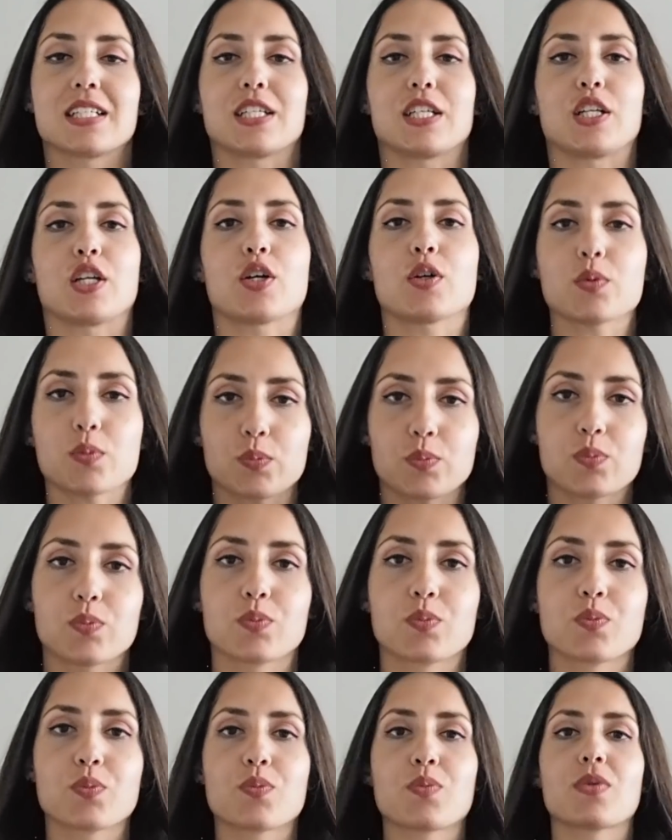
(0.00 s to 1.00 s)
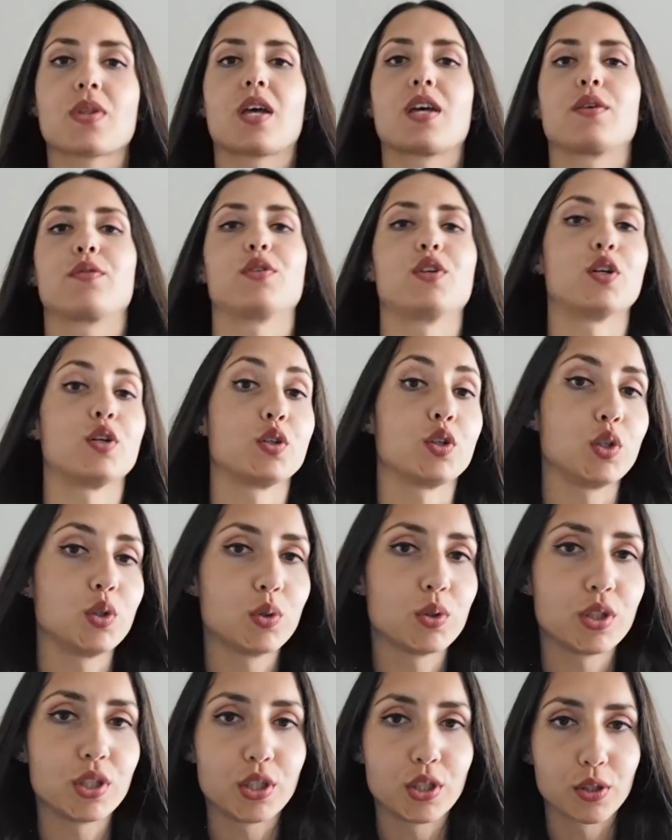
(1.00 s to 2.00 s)
you know, if you don't
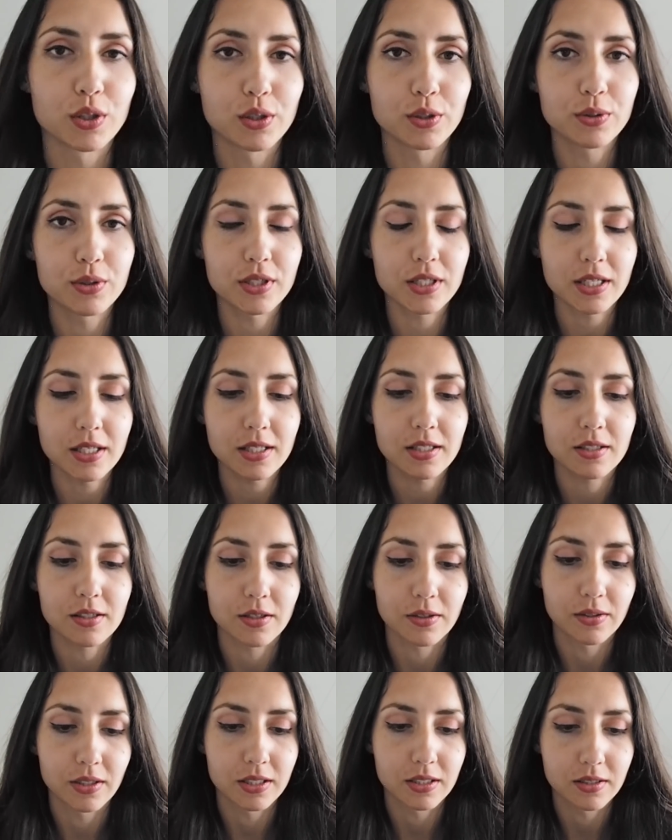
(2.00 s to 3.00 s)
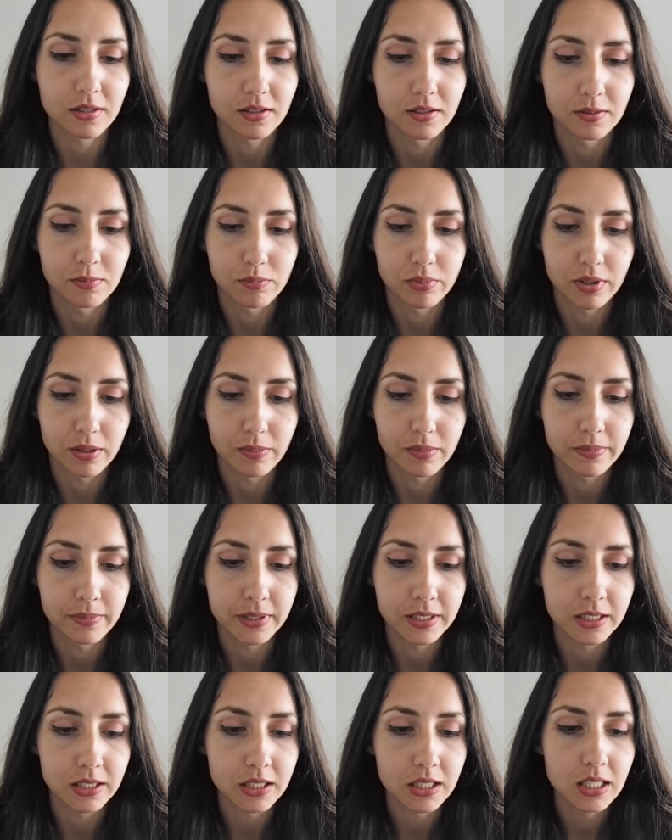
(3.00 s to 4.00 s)
use it, you lose it, so that's the problem
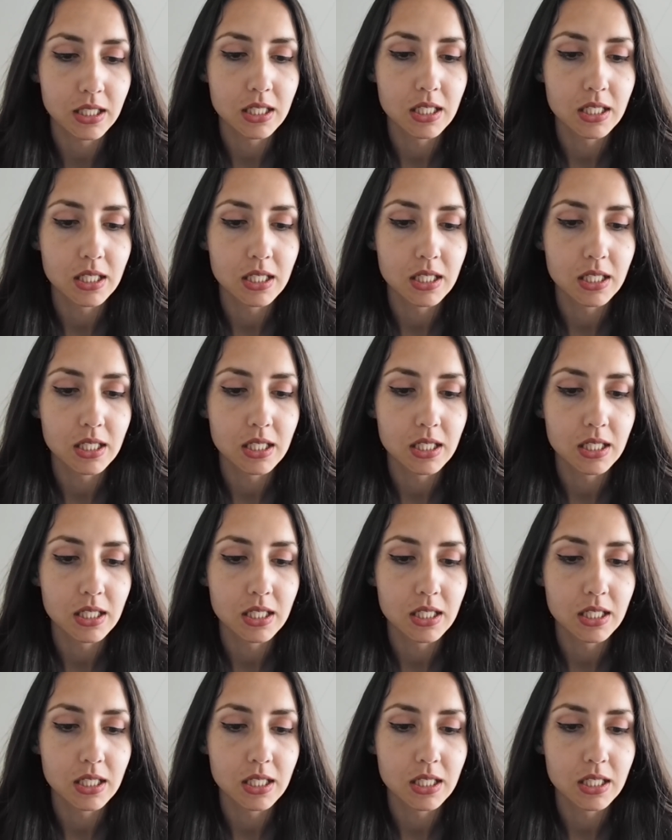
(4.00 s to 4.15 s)
here.